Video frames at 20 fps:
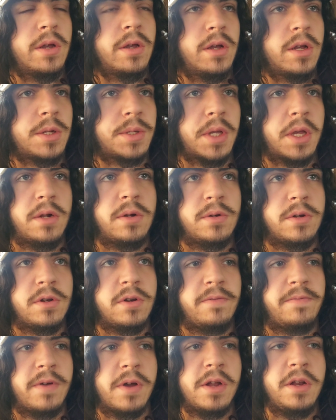so I don't know
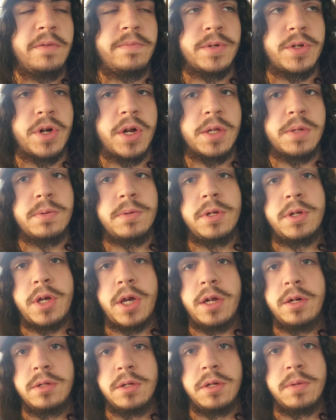if I had even transferred the
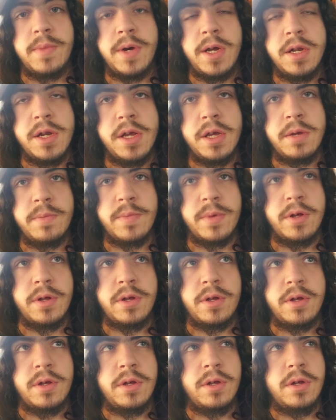title into my name.
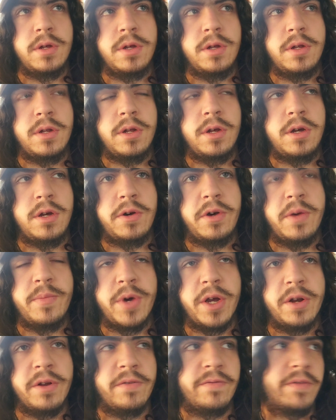Oh, I
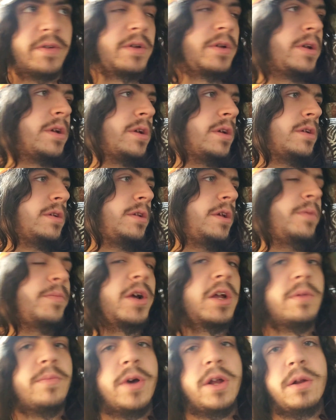might have. It
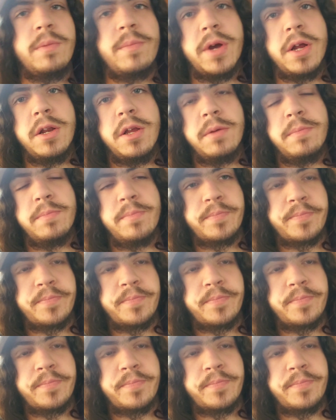might have been in my name.